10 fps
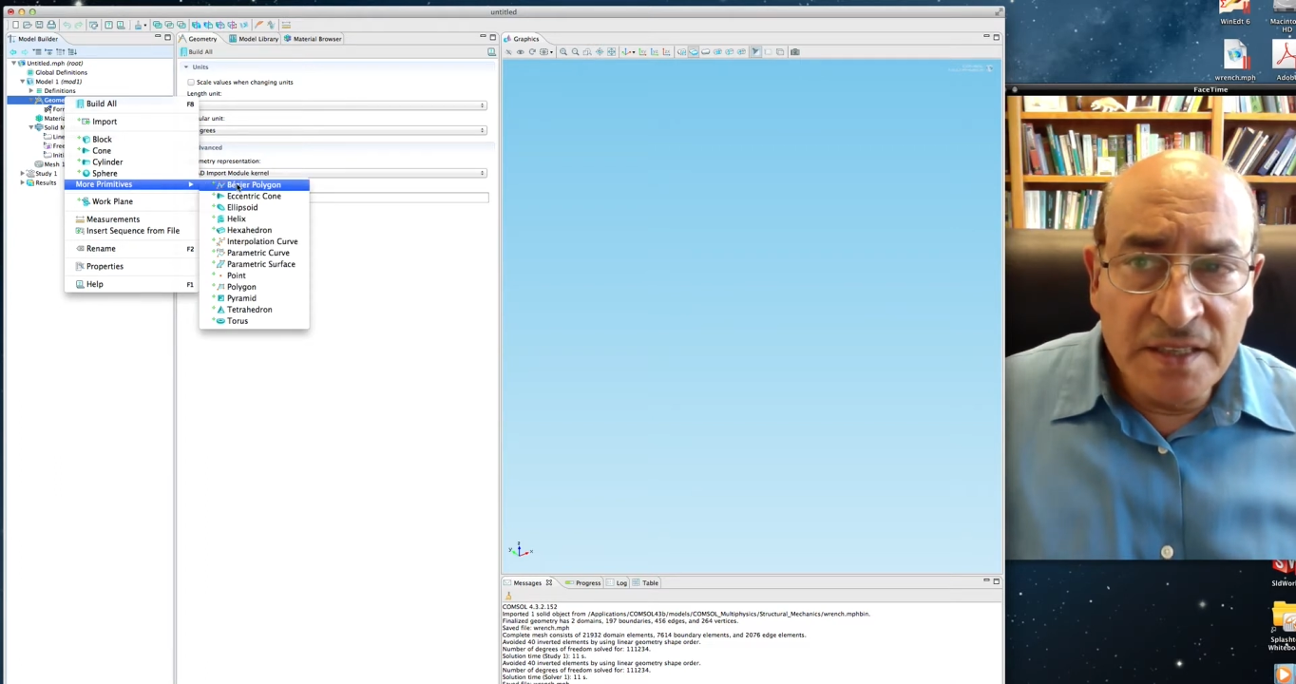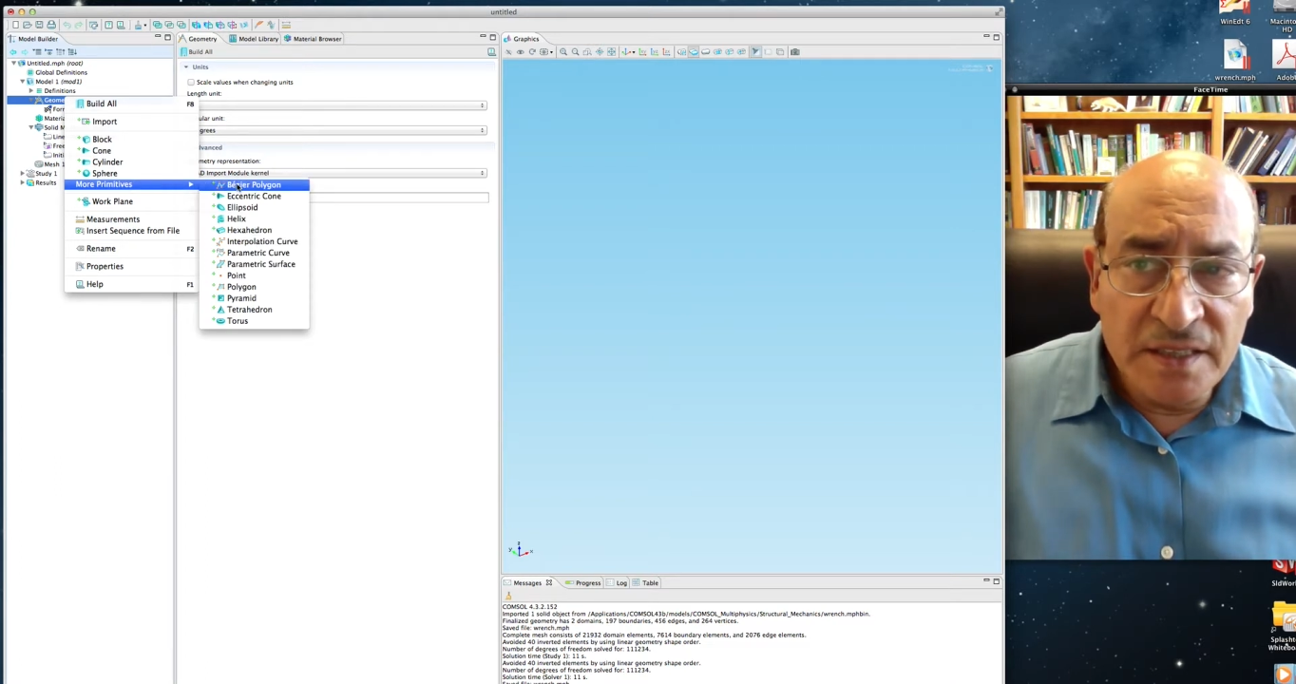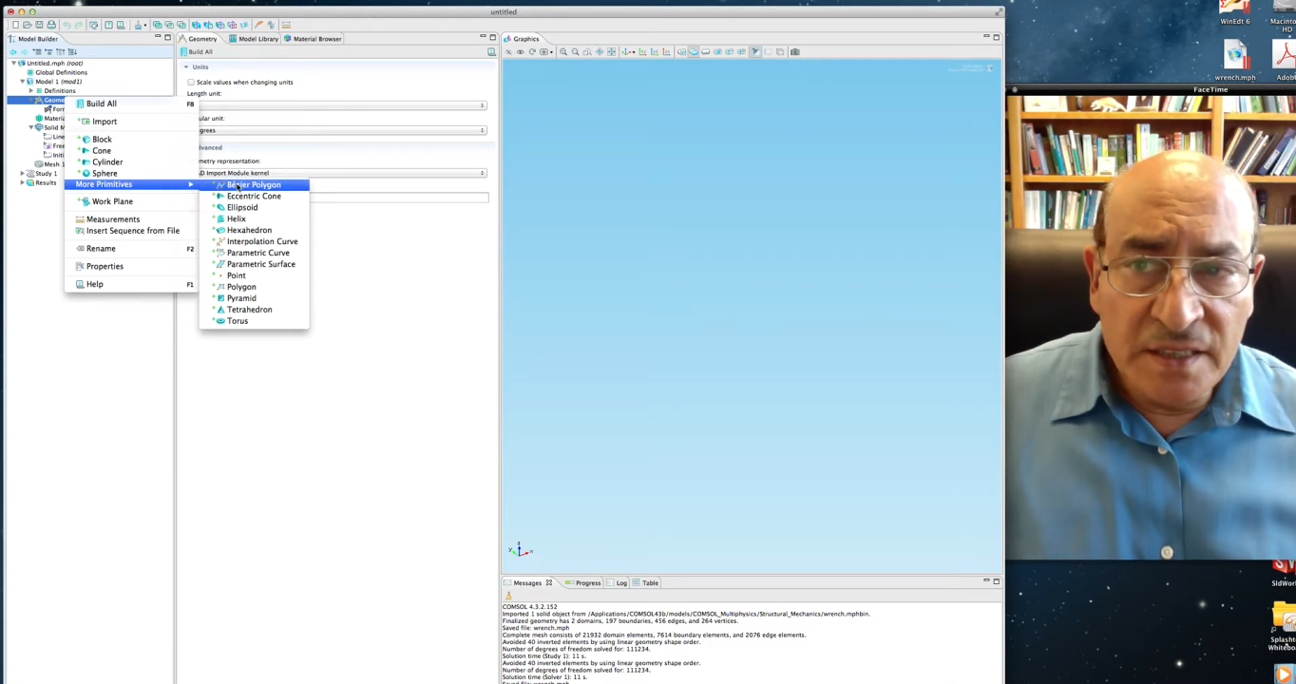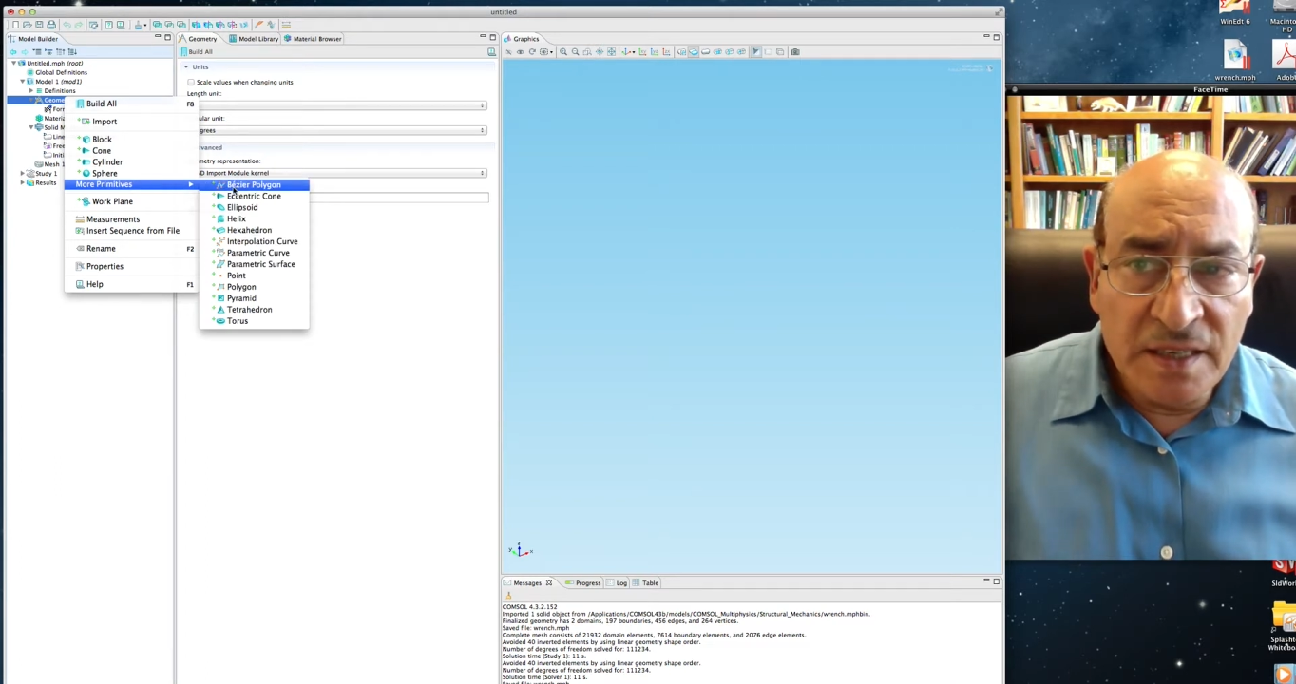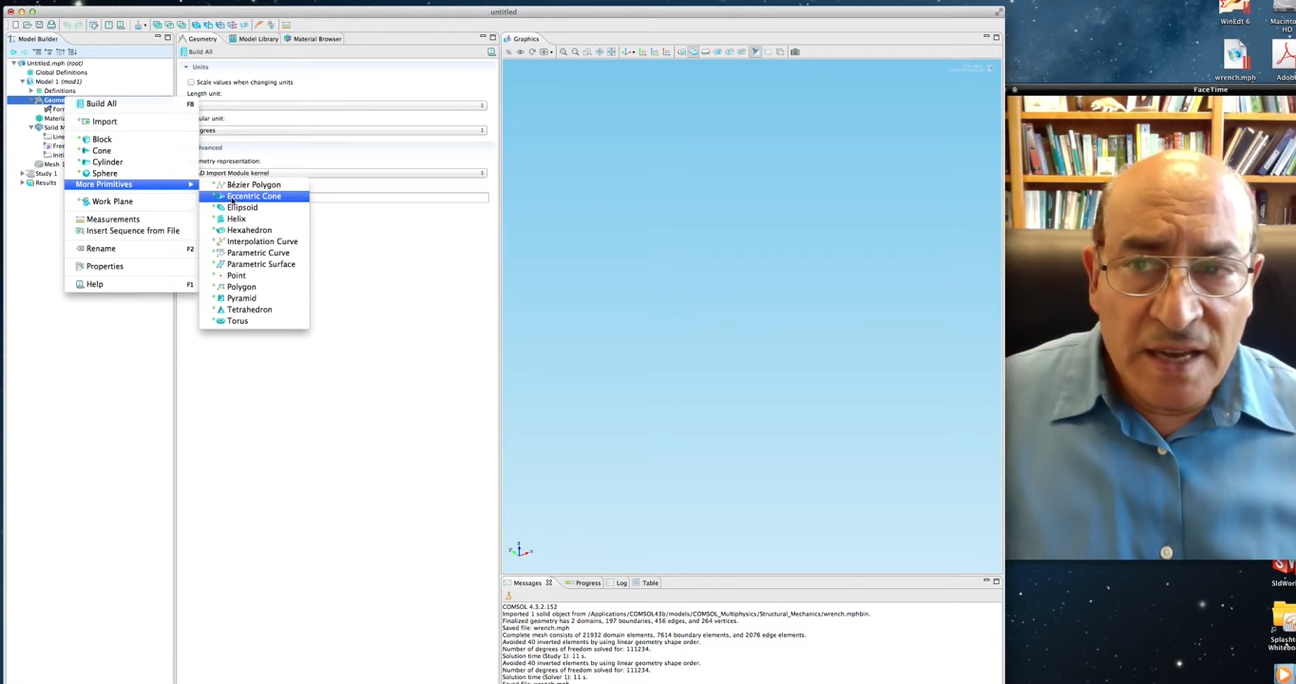
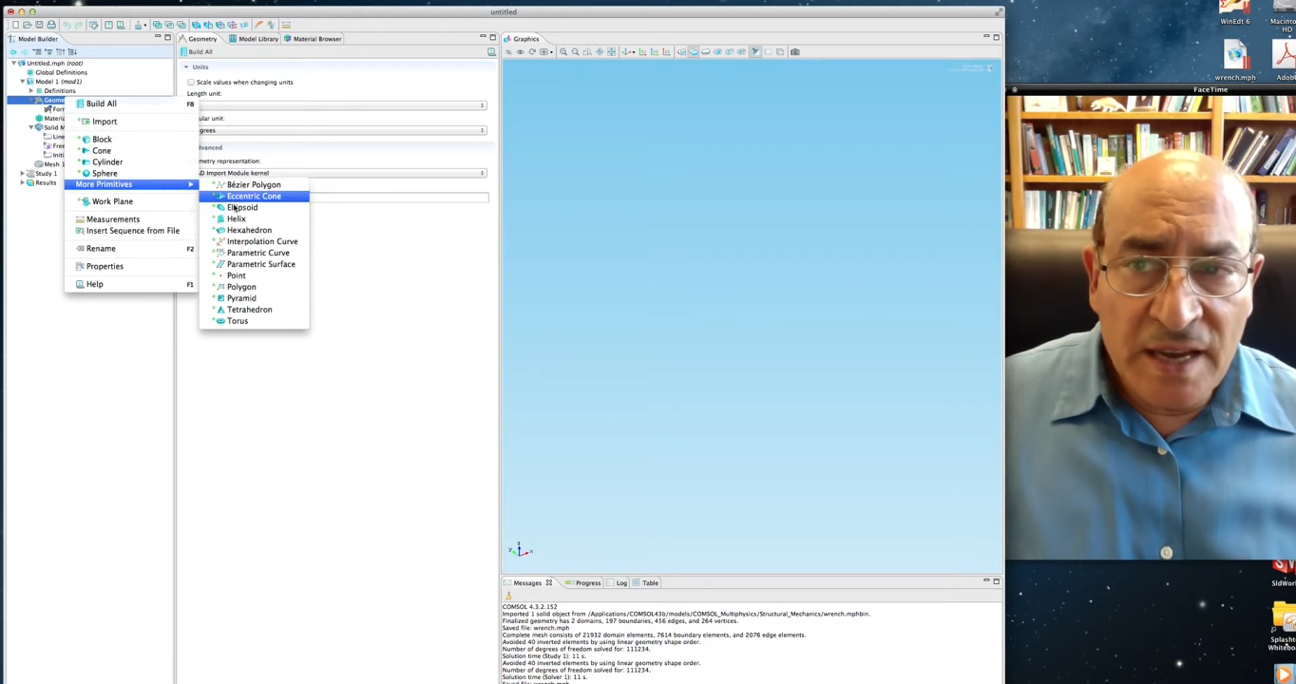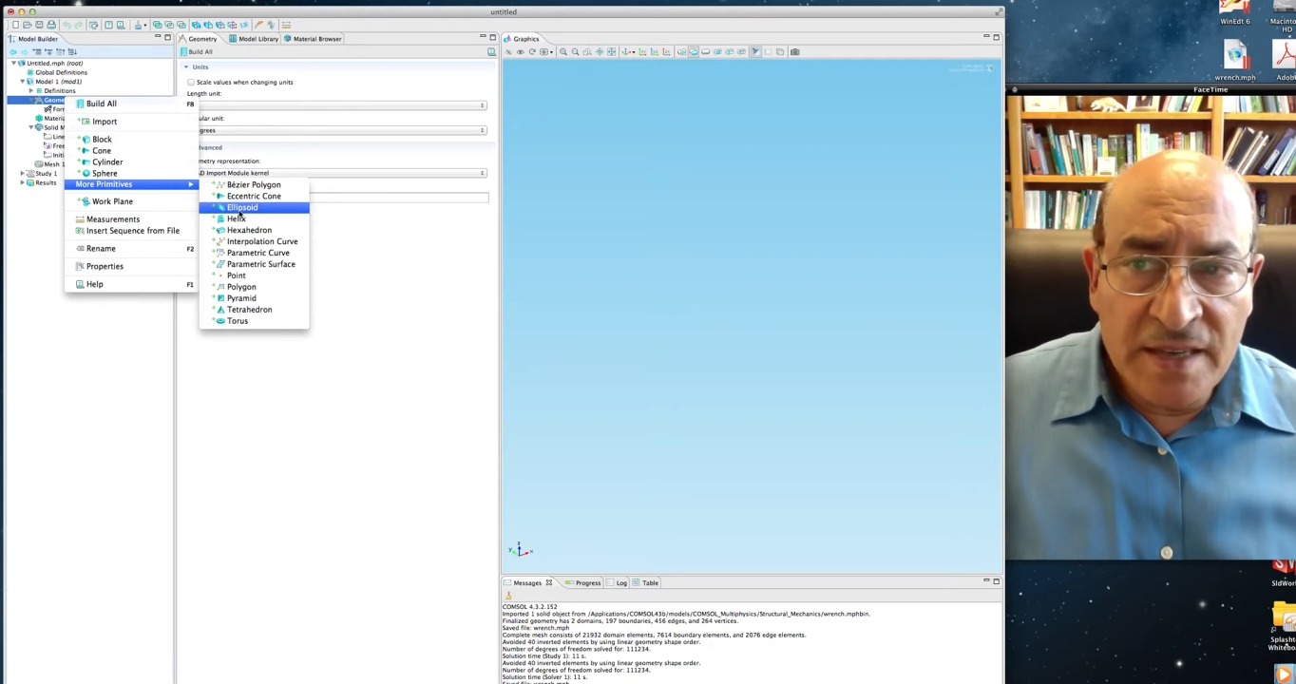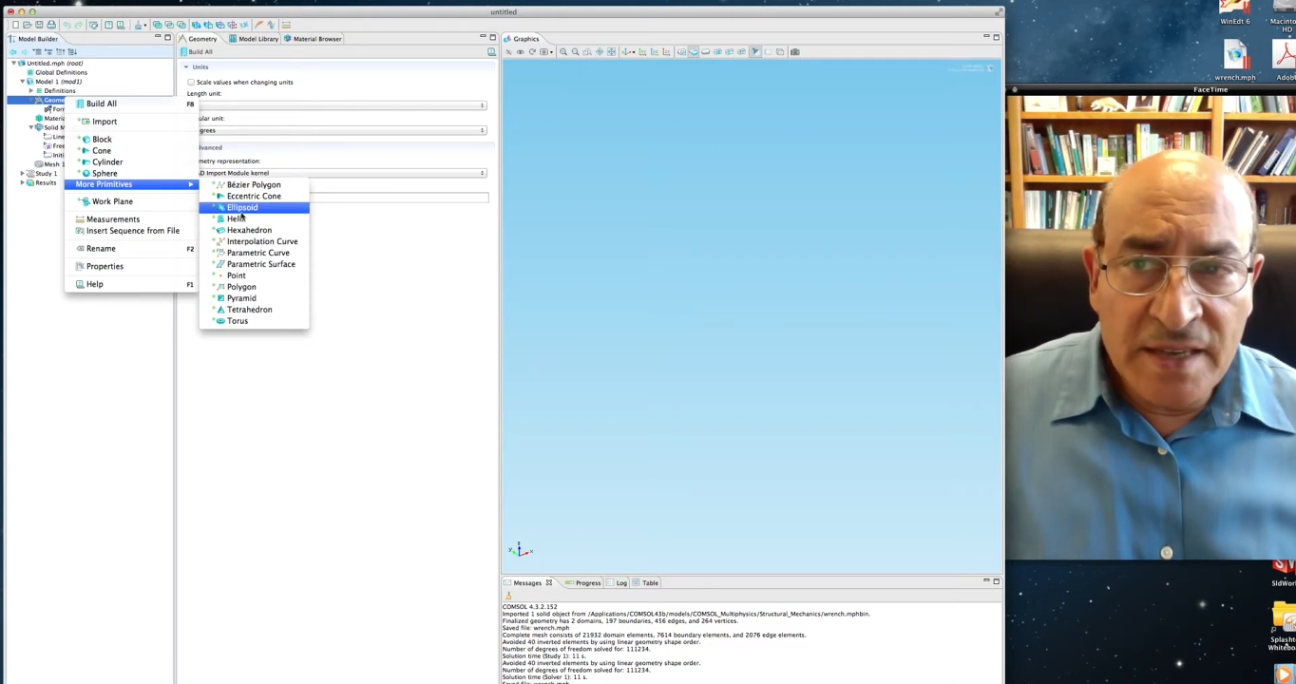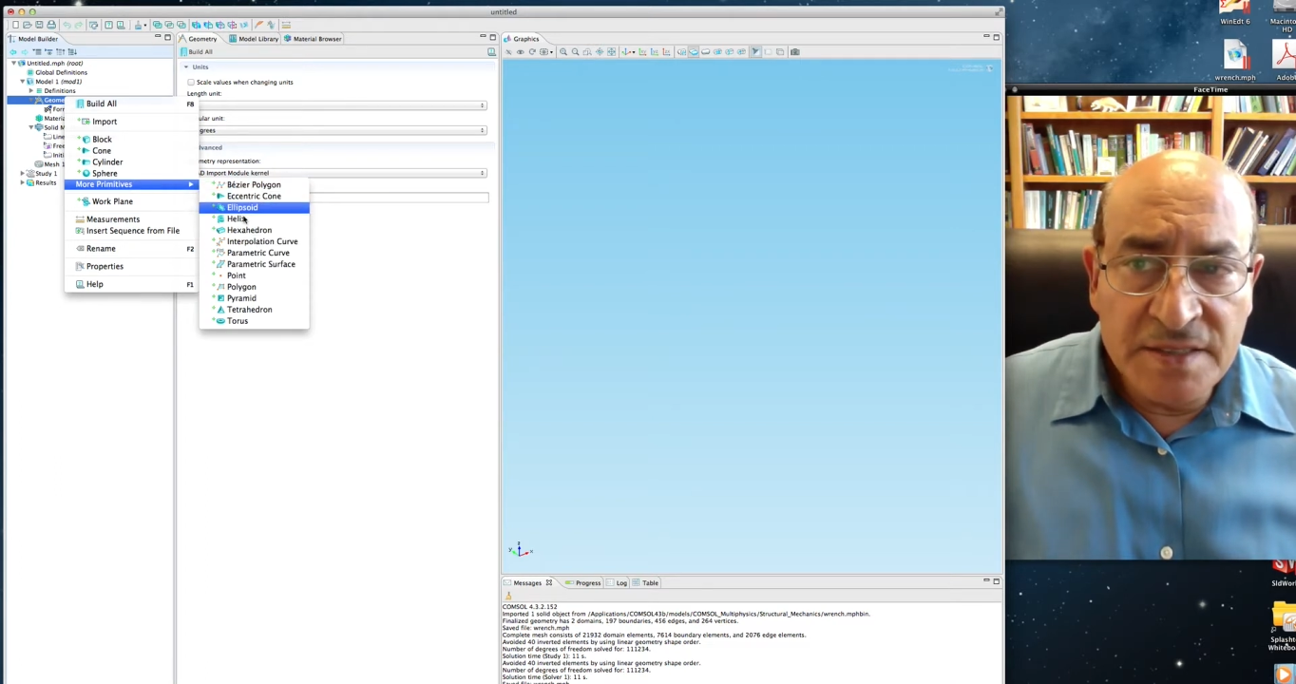lines